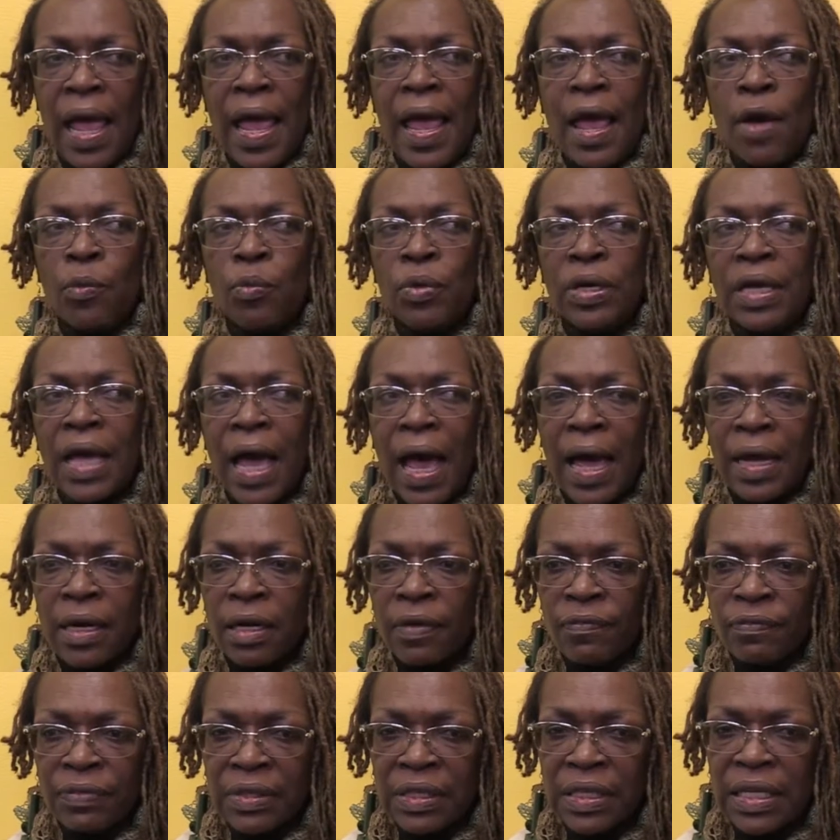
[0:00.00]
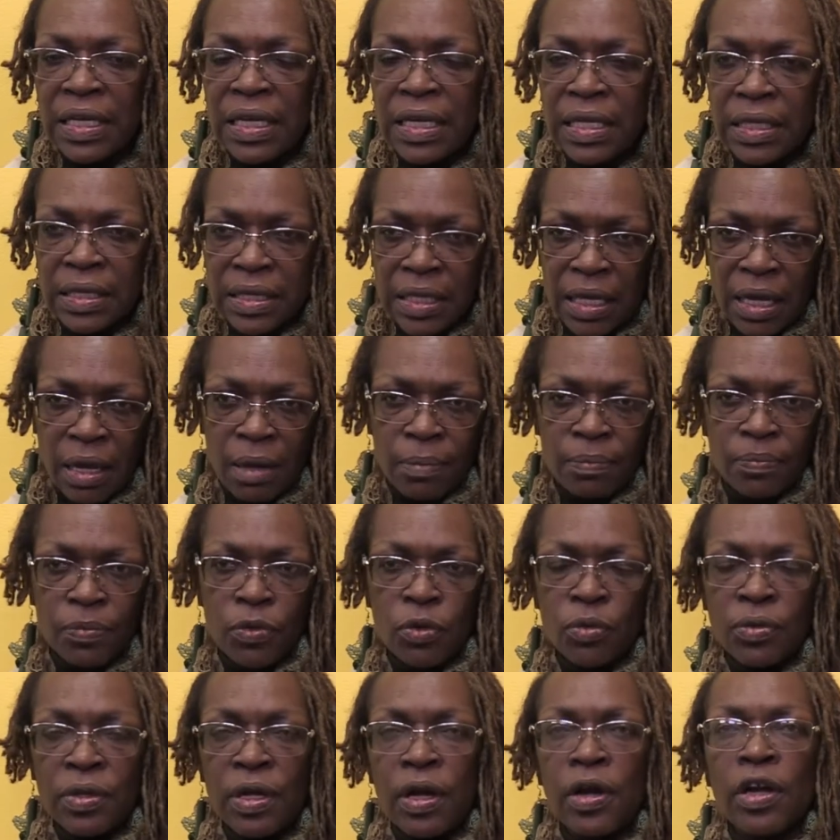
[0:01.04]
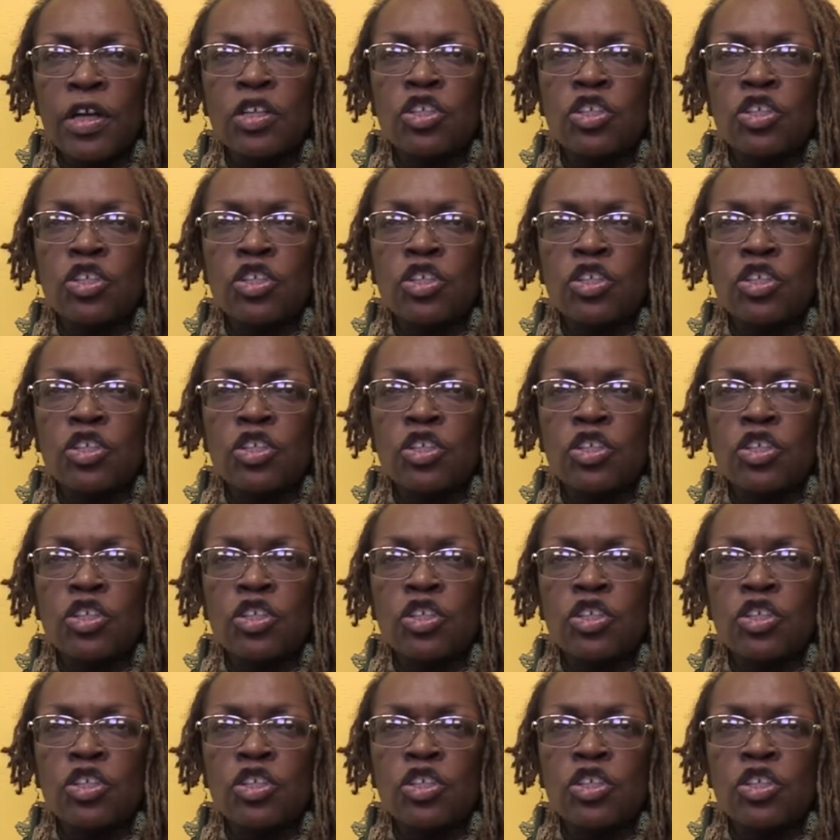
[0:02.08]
and we kind of lead them through their